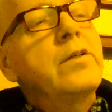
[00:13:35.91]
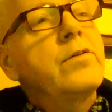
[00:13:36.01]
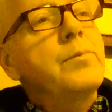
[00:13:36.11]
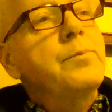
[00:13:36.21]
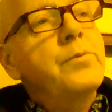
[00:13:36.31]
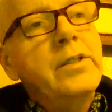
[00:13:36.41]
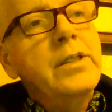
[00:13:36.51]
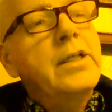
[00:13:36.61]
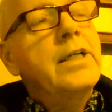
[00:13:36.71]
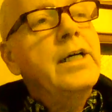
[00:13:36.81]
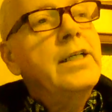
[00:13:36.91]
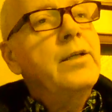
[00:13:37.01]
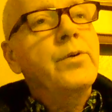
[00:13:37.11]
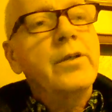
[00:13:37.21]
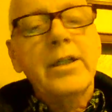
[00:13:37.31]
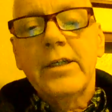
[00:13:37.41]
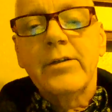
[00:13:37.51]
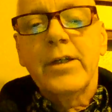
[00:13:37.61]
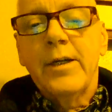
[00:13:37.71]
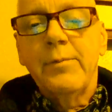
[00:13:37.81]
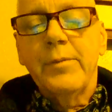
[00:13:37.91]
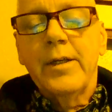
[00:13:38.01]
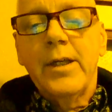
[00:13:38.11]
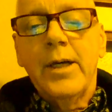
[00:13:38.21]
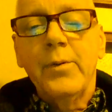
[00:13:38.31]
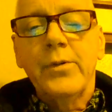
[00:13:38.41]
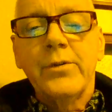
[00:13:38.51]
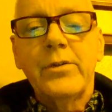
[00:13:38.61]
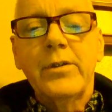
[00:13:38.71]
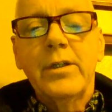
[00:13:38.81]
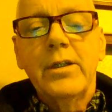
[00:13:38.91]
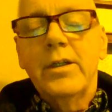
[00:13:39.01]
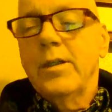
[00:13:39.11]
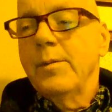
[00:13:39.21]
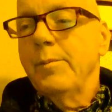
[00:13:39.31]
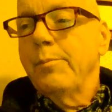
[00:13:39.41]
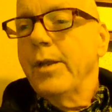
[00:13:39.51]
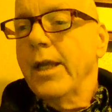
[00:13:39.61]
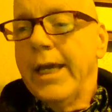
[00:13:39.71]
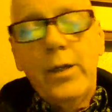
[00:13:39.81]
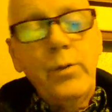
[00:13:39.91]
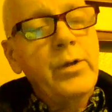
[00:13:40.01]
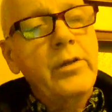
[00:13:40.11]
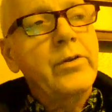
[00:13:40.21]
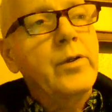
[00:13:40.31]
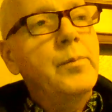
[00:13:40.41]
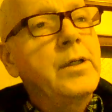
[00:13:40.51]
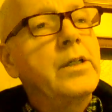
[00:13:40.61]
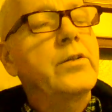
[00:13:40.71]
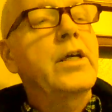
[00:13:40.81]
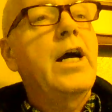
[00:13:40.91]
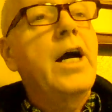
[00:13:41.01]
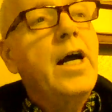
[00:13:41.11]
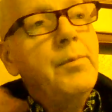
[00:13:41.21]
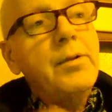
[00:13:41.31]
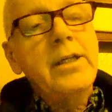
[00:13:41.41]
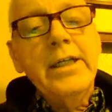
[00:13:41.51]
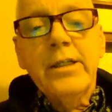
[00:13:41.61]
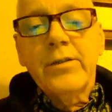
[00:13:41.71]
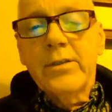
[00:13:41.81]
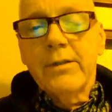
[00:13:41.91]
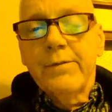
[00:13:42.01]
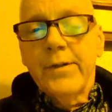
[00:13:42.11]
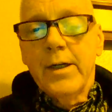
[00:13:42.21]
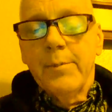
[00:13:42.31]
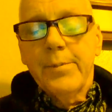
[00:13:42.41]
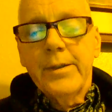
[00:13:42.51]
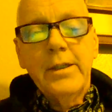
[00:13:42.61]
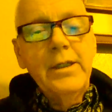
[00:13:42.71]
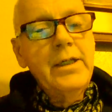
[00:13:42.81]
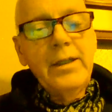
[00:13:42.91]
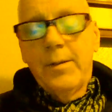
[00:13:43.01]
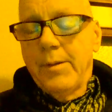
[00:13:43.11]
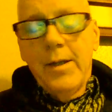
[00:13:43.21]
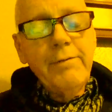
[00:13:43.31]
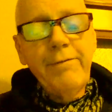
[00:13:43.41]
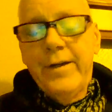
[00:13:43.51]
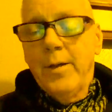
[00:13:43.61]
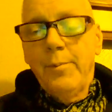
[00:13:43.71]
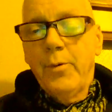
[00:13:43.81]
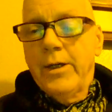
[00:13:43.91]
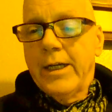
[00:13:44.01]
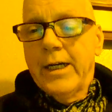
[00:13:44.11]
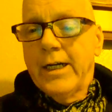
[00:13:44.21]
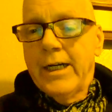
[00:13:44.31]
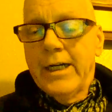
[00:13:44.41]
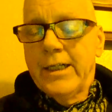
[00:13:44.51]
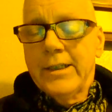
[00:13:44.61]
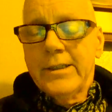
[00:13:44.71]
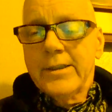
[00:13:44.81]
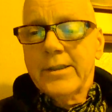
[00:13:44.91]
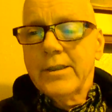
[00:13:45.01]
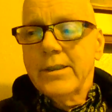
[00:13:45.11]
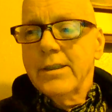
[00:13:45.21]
some sin that I didn't realize that I was plagued with so much. I'm cleaning stuff up. Not the finger pointing guy, guys.